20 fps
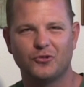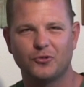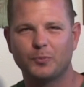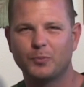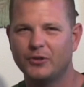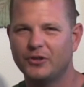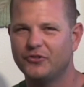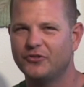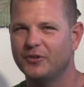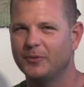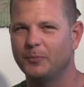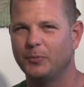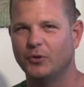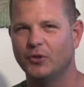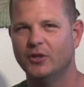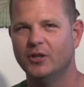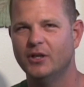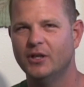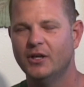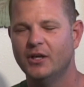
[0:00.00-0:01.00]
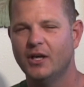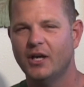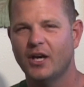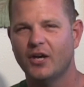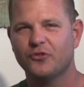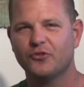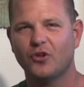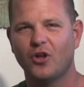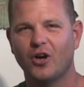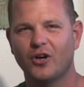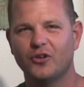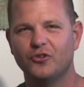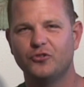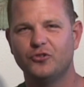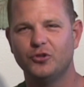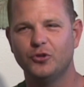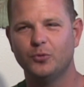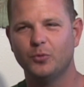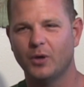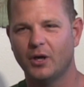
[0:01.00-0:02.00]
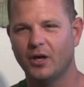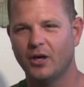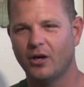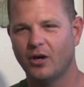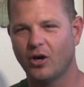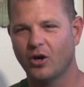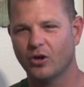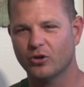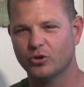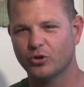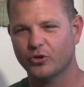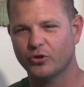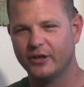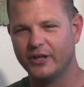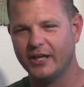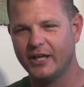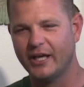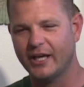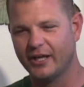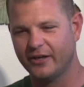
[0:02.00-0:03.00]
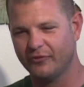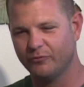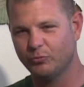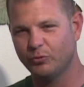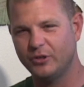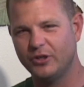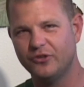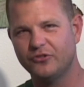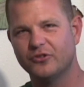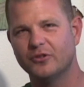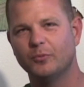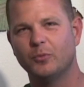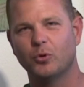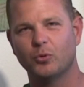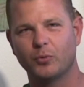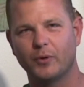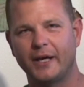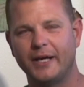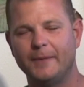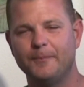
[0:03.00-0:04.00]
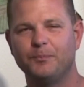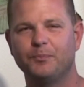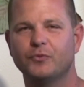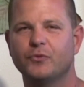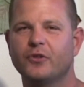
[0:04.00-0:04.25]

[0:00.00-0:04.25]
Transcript: is pretty simple, as long as you are learning at a reasonable rate.